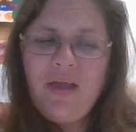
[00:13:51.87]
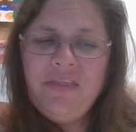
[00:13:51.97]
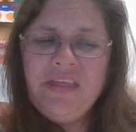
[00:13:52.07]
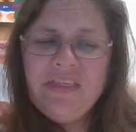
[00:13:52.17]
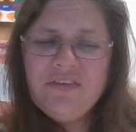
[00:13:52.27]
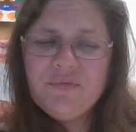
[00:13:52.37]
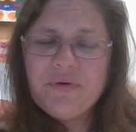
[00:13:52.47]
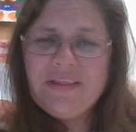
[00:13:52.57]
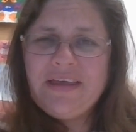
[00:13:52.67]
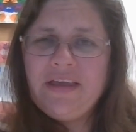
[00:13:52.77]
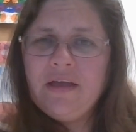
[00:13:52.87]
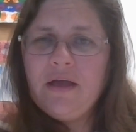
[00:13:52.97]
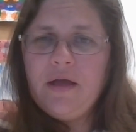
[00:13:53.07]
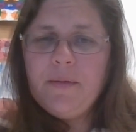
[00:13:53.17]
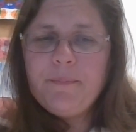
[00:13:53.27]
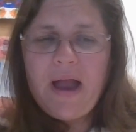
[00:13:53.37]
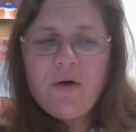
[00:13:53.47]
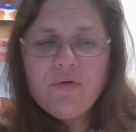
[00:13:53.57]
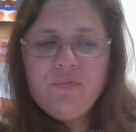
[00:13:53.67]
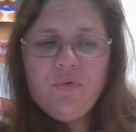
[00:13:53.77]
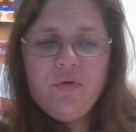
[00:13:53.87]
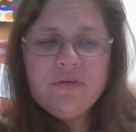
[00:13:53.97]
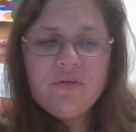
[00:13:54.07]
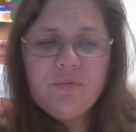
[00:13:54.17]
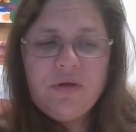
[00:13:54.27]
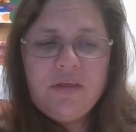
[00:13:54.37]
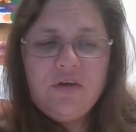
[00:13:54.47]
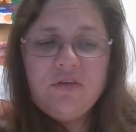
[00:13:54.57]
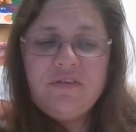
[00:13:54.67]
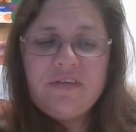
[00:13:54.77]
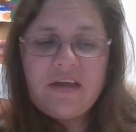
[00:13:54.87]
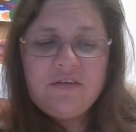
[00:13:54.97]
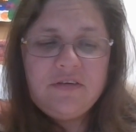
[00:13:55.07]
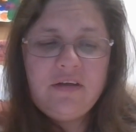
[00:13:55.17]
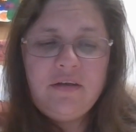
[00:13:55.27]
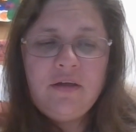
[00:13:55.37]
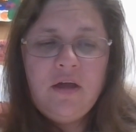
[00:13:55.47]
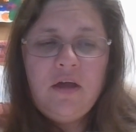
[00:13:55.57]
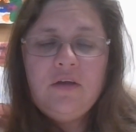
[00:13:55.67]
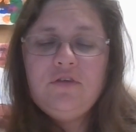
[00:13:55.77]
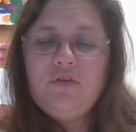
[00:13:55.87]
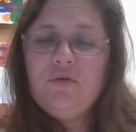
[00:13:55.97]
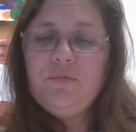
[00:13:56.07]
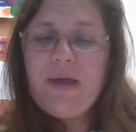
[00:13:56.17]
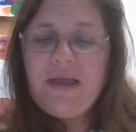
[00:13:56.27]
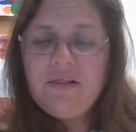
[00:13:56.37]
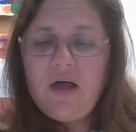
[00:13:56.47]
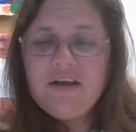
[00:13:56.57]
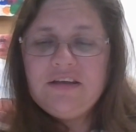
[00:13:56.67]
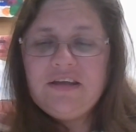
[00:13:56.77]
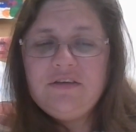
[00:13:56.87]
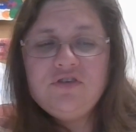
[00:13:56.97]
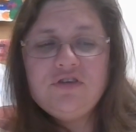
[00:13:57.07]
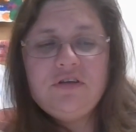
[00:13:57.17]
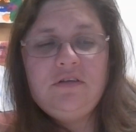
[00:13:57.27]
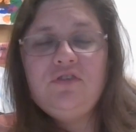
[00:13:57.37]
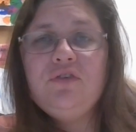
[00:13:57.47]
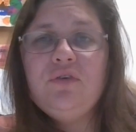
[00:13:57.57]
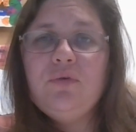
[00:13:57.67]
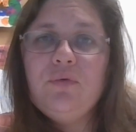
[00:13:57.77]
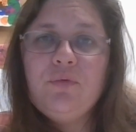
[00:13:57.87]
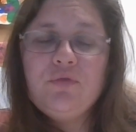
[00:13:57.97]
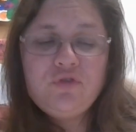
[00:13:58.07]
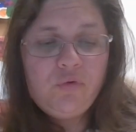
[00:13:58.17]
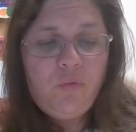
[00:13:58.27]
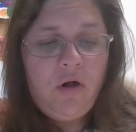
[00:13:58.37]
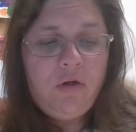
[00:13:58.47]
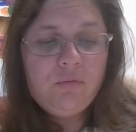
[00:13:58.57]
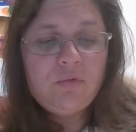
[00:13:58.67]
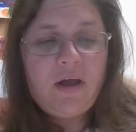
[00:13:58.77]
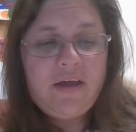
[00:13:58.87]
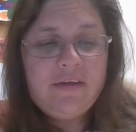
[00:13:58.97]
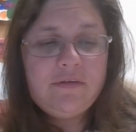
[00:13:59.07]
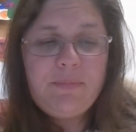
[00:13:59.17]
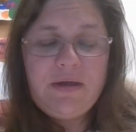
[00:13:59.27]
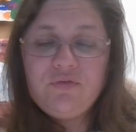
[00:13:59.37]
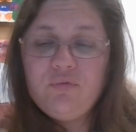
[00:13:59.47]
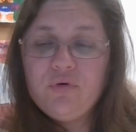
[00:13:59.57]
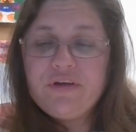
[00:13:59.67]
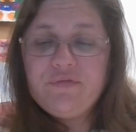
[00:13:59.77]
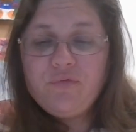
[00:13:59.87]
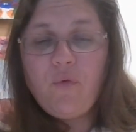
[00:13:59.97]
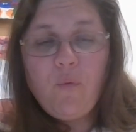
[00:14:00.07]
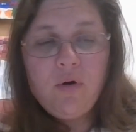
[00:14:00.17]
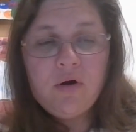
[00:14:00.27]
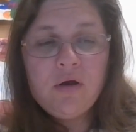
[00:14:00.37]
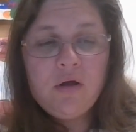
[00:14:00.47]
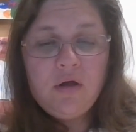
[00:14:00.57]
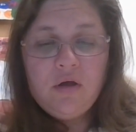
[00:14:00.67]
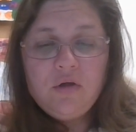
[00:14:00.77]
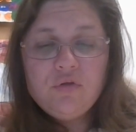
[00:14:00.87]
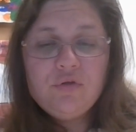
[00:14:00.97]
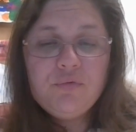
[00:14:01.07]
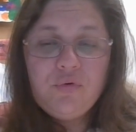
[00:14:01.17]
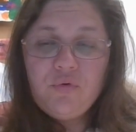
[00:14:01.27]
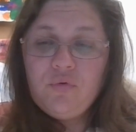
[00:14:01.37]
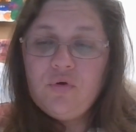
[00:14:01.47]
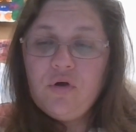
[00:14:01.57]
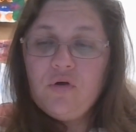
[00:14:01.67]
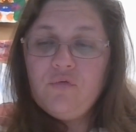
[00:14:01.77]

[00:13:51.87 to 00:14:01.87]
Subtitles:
I think that's really powerful. It's a really good section to pay a lot of attention to. Stonewall riots, page 44 through